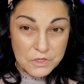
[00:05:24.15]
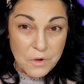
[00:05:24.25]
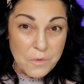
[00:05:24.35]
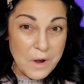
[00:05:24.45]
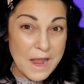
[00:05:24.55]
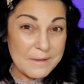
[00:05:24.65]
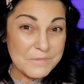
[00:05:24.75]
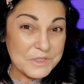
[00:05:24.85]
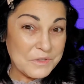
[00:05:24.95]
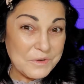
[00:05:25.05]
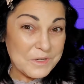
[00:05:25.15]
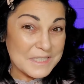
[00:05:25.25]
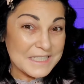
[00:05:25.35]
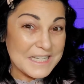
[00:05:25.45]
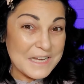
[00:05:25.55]
so I'm just
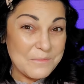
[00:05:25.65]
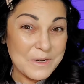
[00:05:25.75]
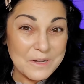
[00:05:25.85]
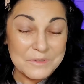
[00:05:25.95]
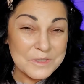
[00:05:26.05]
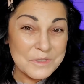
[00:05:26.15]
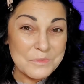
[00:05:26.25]
curious, does anyone else